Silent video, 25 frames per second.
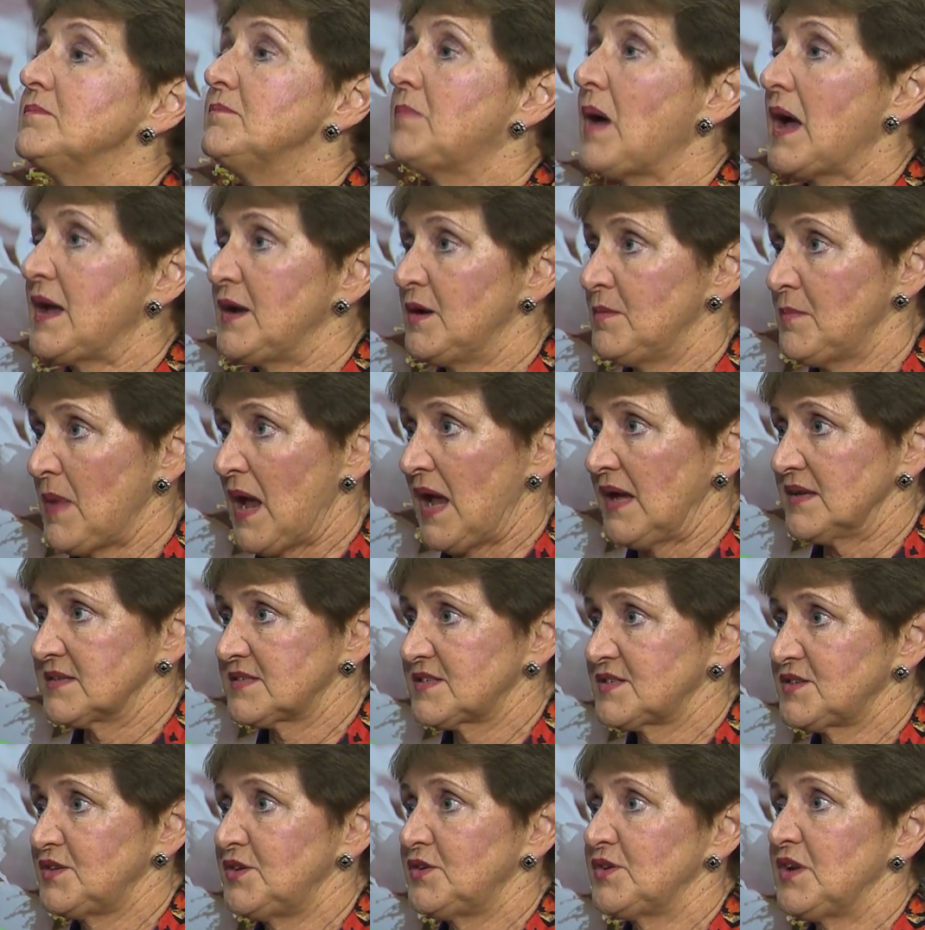
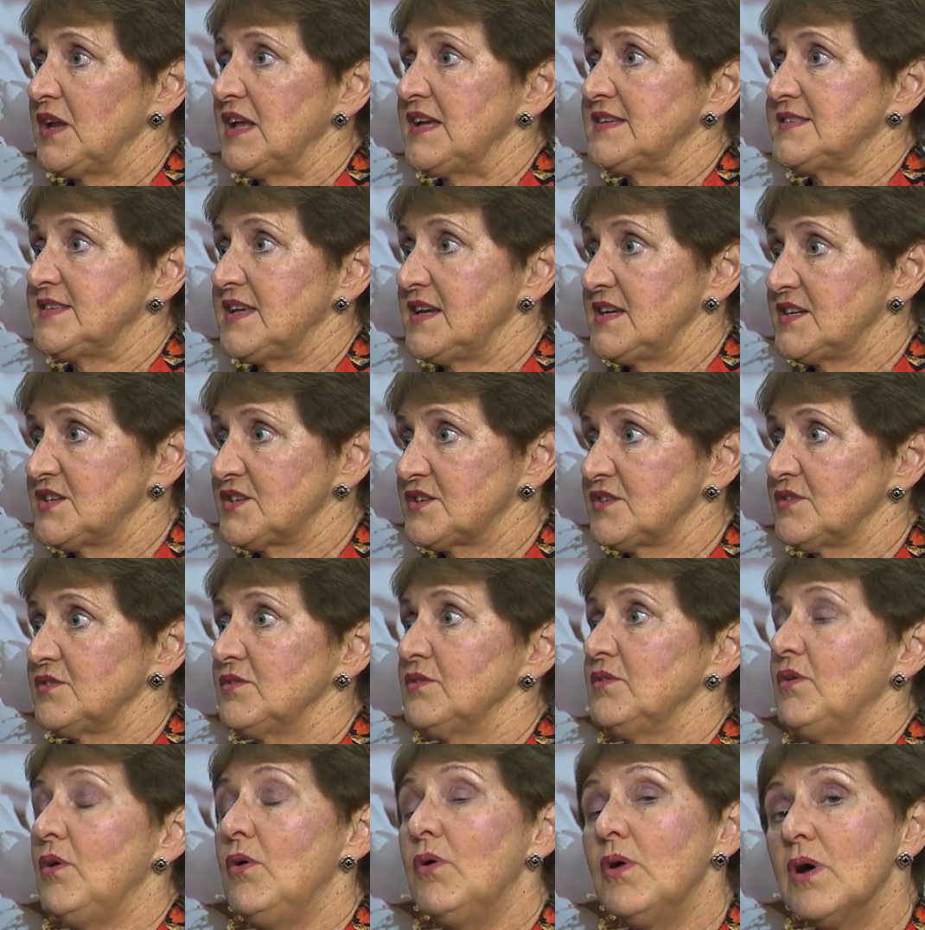biomass utilization,
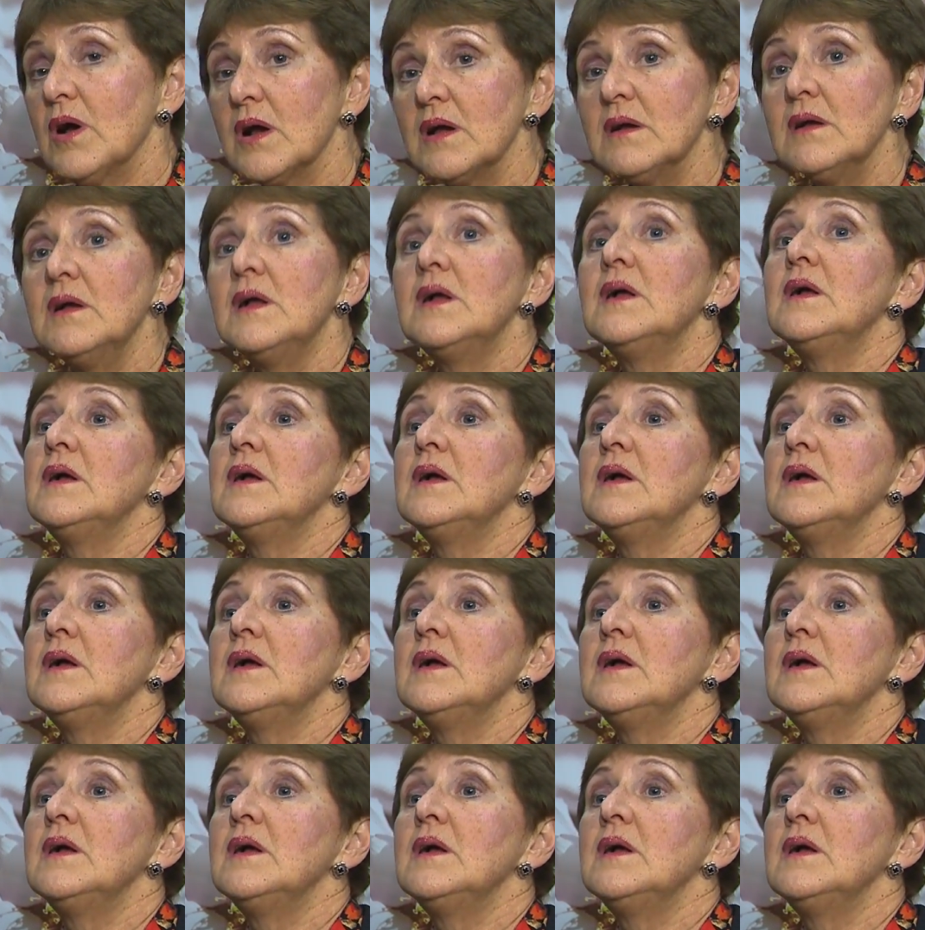or